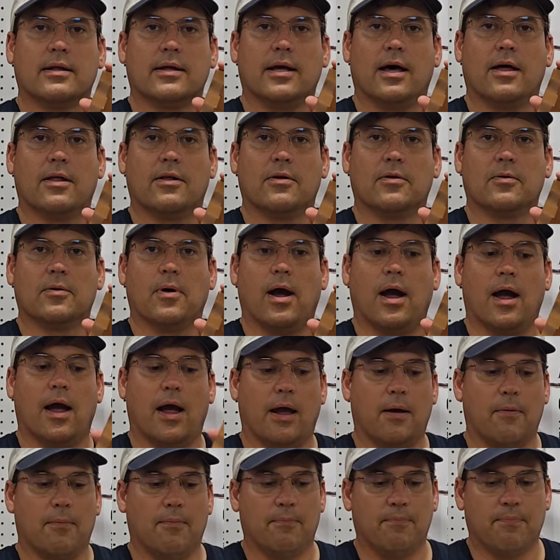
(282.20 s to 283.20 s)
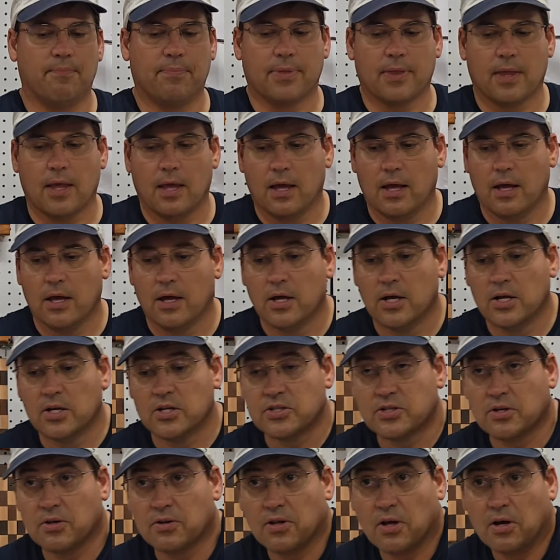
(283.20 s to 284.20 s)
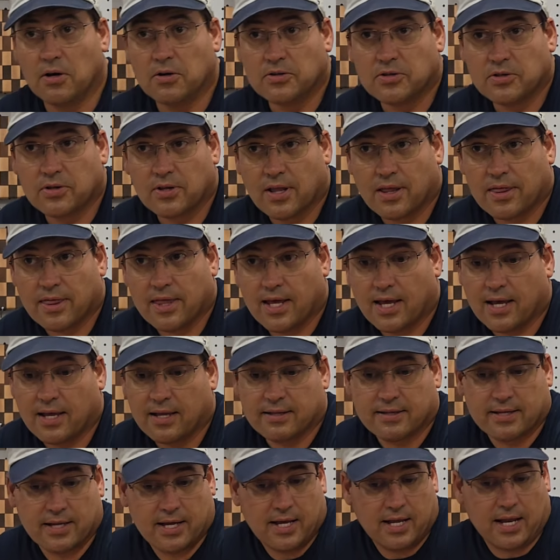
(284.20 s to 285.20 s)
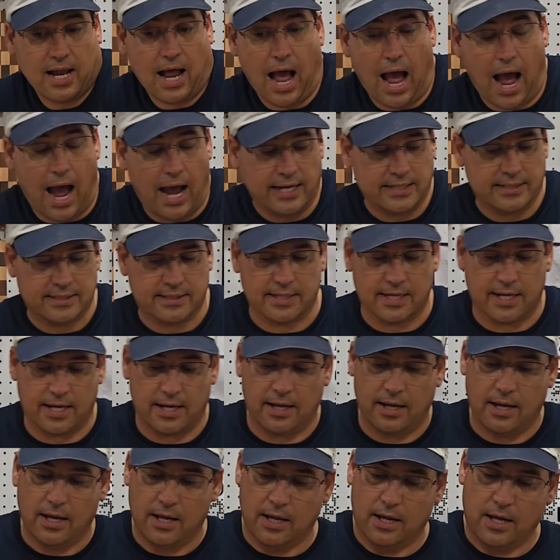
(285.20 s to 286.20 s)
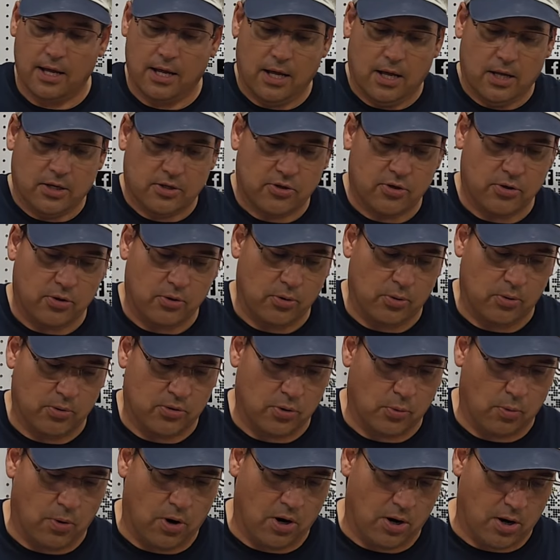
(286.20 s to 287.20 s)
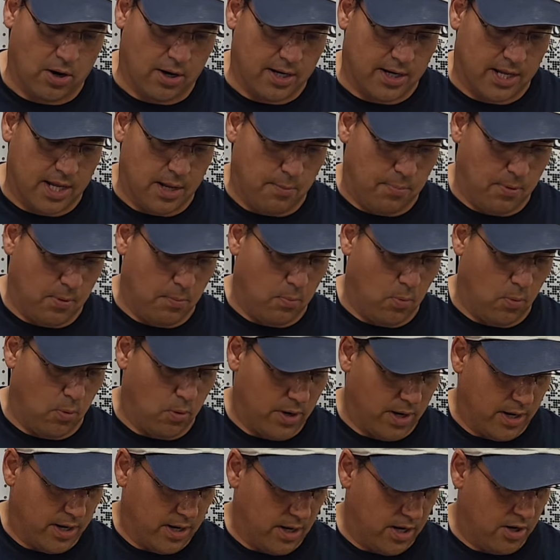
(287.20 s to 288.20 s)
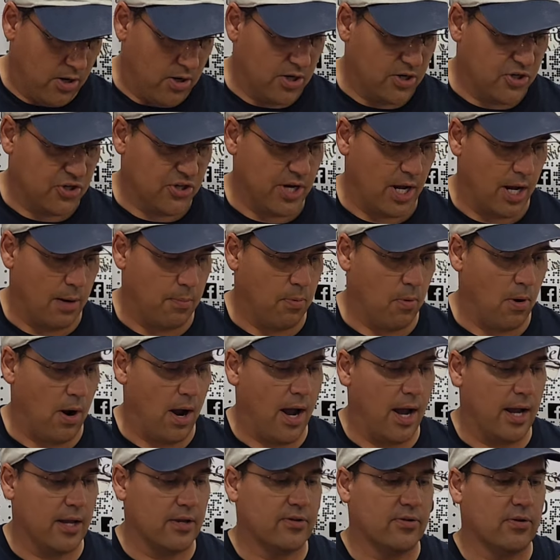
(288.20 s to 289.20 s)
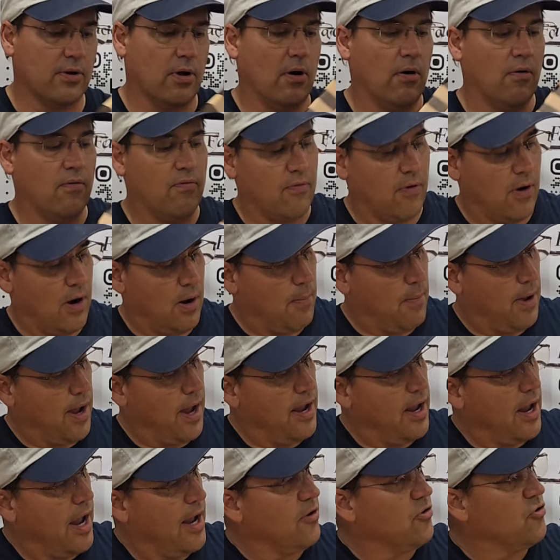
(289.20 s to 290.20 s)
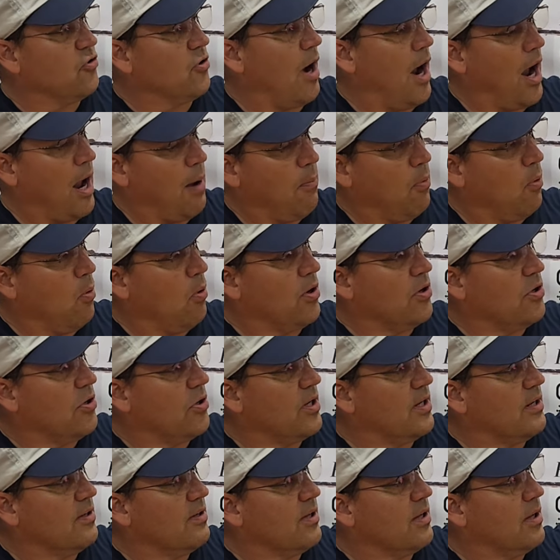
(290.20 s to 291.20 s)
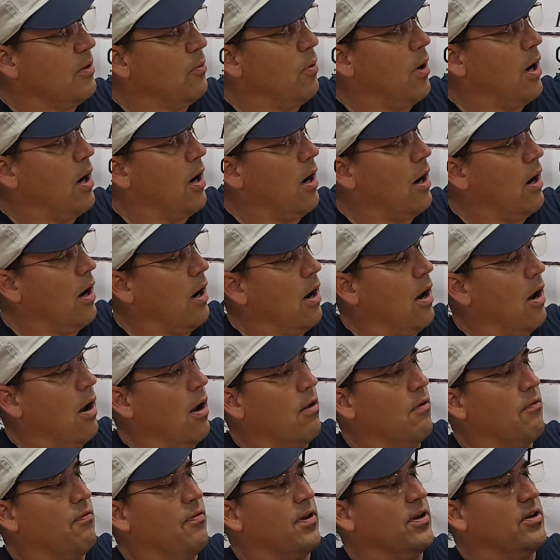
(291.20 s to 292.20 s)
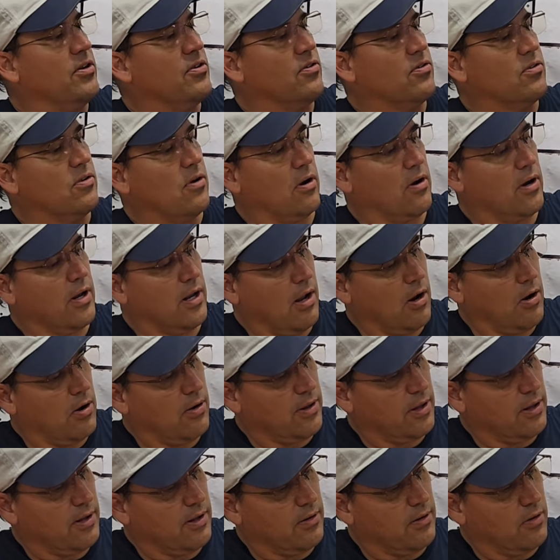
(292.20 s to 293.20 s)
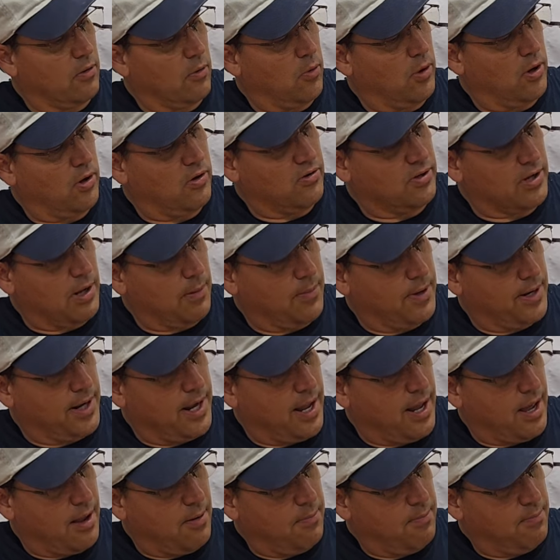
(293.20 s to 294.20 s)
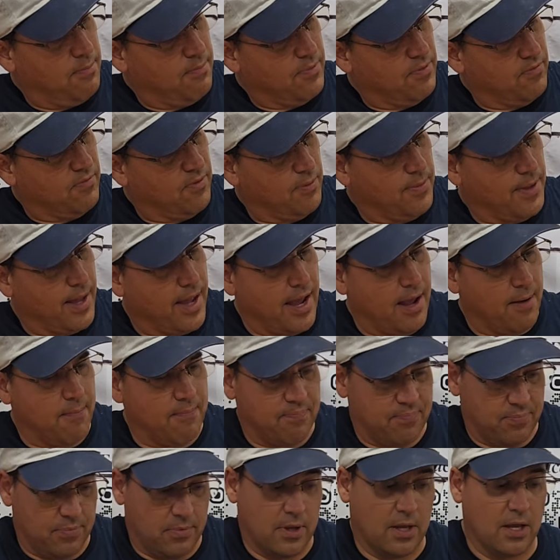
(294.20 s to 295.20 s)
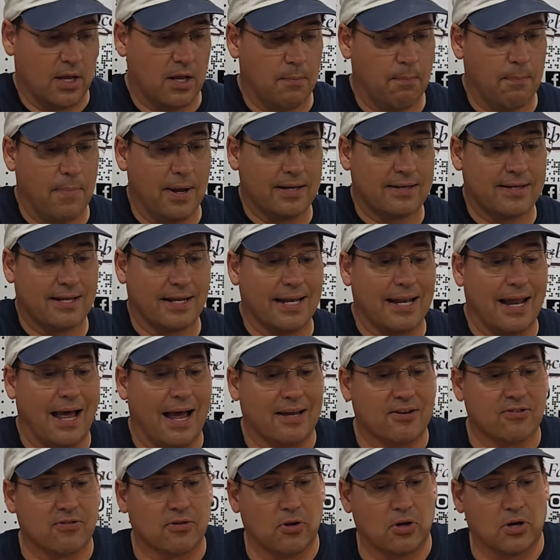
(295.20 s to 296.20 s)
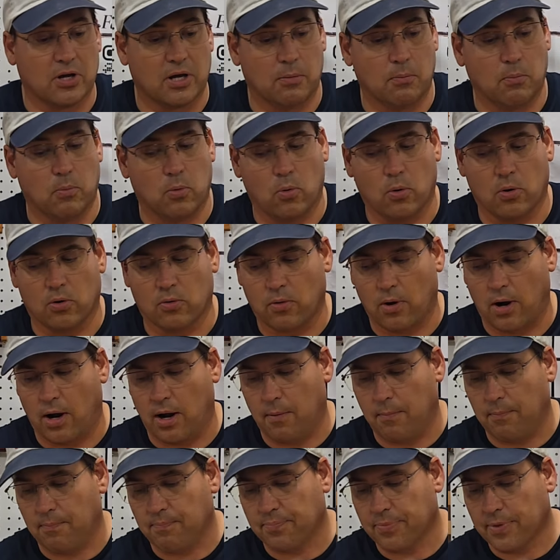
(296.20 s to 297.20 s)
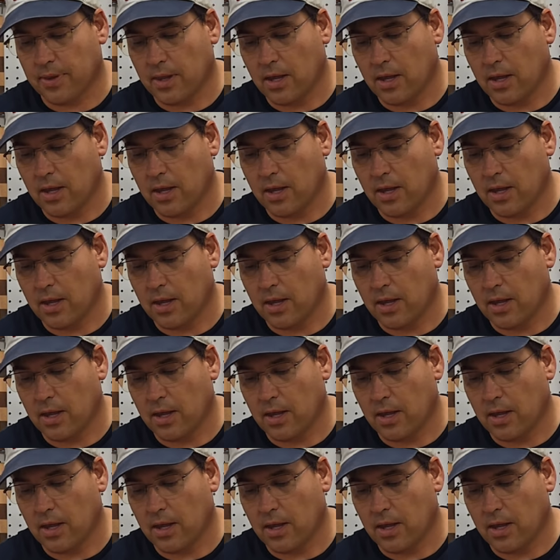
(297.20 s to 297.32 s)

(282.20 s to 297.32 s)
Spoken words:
to the other, right? So those are the things that I say to work on to keep your board in good shape, right? So from a dry board, you can see where the finish is starting to, or the oil is coming down from that. Makes a nice looking board, right?